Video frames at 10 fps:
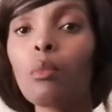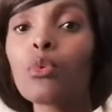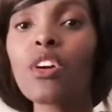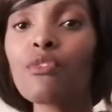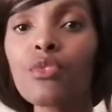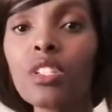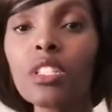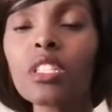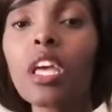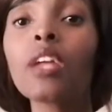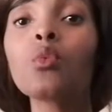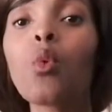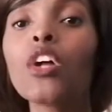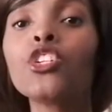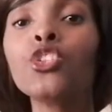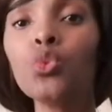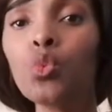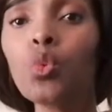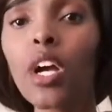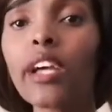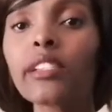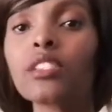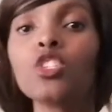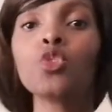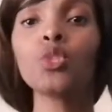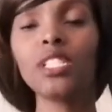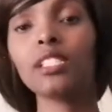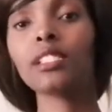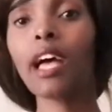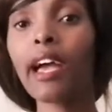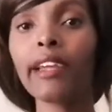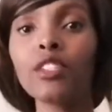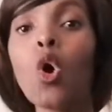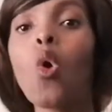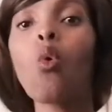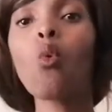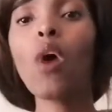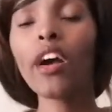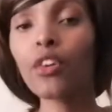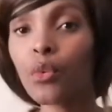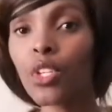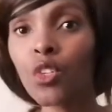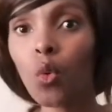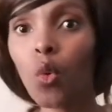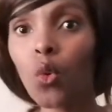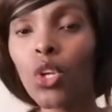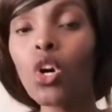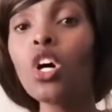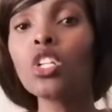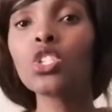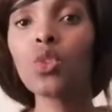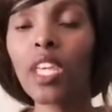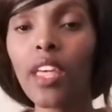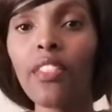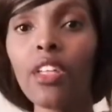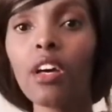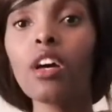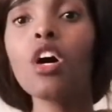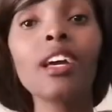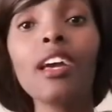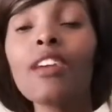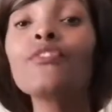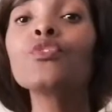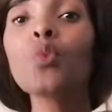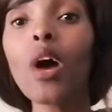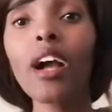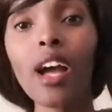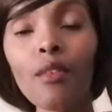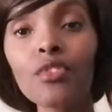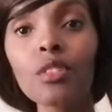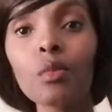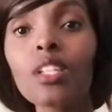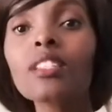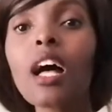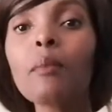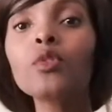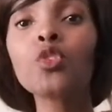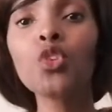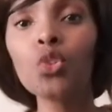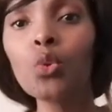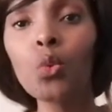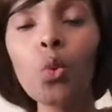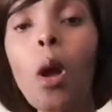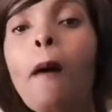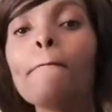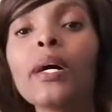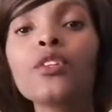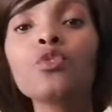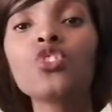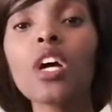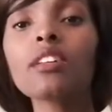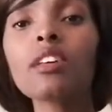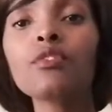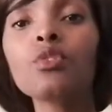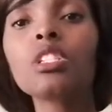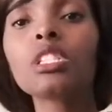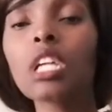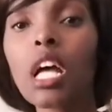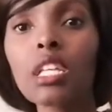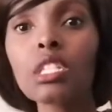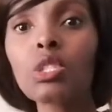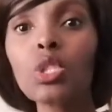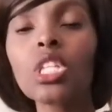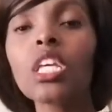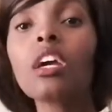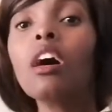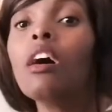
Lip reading: preference and what you guys decide or agree on together. If you are comfortable, it's up to you, but you just have to discuss to say,